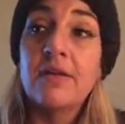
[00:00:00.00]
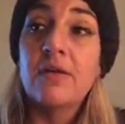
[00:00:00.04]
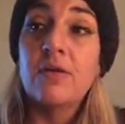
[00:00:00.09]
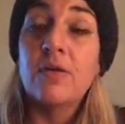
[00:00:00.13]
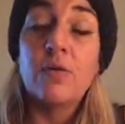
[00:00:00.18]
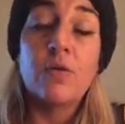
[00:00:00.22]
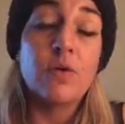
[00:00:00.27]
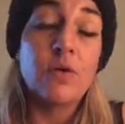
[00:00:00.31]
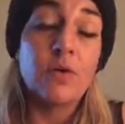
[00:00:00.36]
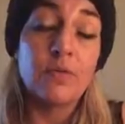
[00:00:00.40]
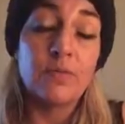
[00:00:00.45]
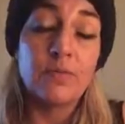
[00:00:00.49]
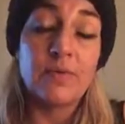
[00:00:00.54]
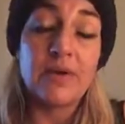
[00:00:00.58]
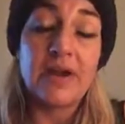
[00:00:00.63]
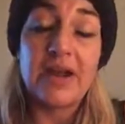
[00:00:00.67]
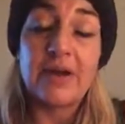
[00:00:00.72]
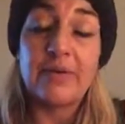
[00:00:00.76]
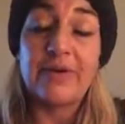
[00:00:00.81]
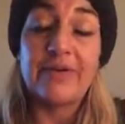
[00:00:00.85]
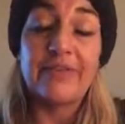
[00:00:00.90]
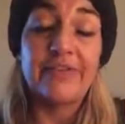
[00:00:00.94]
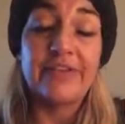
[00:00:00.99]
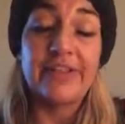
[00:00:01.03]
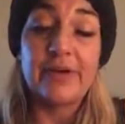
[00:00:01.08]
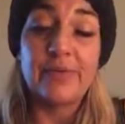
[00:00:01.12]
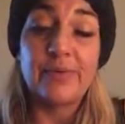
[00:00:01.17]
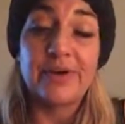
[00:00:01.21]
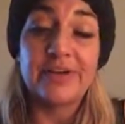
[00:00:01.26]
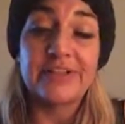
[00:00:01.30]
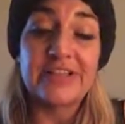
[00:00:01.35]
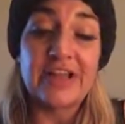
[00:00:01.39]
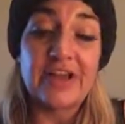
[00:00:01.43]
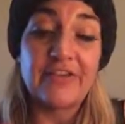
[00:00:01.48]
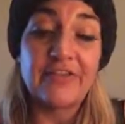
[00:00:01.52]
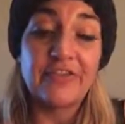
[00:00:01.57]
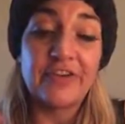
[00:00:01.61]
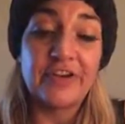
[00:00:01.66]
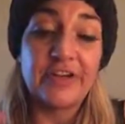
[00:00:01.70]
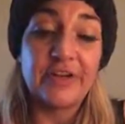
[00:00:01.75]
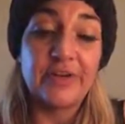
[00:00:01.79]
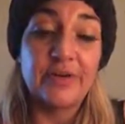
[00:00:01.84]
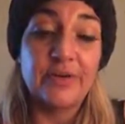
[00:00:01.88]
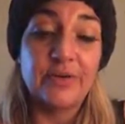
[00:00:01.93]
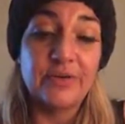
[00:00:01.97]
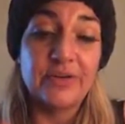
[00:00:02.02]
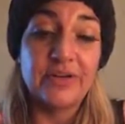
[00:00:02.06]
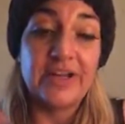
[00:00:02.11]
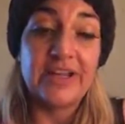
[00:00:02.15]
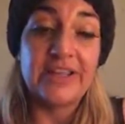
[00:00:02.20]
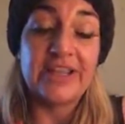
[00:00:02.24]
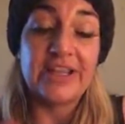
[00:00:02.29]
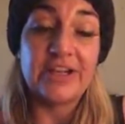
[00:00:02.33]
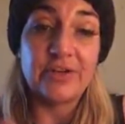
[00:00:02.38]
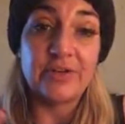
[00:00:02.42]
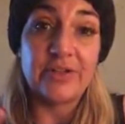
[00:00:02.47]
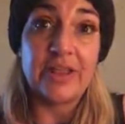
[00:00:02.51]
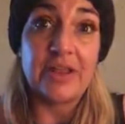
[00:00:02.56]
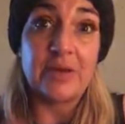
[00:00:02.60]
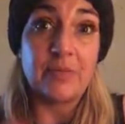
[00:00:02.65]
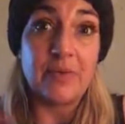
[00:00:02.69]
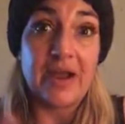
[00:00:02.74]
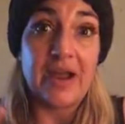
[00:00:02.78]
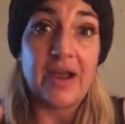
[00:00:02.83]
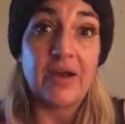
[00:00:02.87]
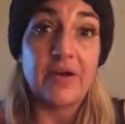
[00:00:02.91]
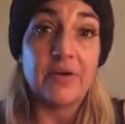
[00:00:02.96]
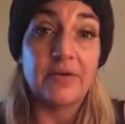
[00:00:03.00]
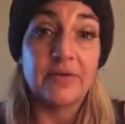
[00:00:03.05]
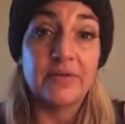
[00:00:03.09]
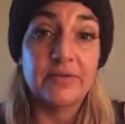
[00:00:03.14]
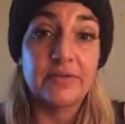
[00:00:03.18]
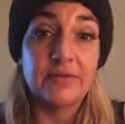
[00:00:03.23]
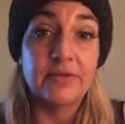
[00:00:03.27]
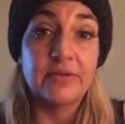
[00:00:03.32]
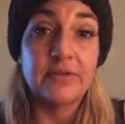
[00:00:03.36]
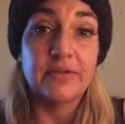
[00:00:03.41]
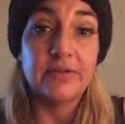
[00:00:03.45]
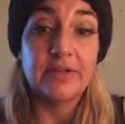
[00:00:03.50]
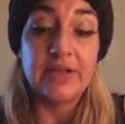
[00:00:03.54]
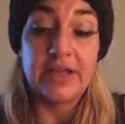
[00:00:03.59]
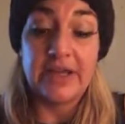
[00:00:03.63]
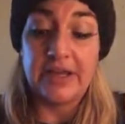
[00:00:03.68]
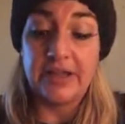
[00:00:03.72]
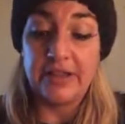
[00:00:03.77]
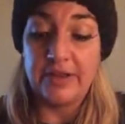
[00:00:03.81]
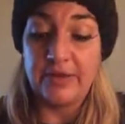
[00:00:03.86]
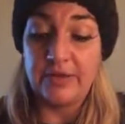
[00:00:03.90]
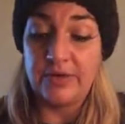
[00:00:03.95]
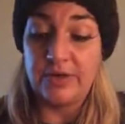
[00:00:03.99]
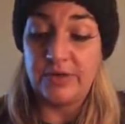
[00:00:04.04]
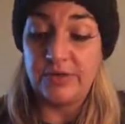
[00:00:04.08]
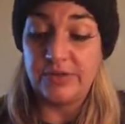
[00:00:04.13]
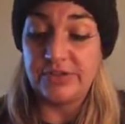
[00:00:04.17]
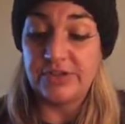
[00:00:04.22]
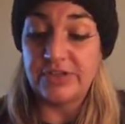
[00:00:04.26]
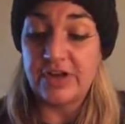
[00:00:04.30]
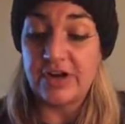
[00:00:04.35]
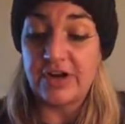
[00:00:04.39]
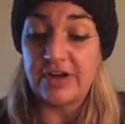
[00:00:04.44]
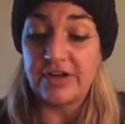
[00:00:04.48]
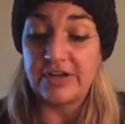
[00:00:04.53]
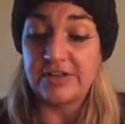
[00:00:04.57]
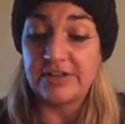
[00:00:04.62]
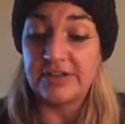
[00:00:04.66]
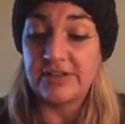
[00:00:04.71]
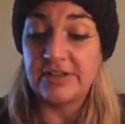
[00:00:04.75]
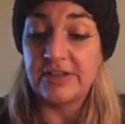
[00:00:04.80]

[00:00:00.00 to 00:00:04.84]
Or however that works out for you. And then you're like, wow, hello, new starts.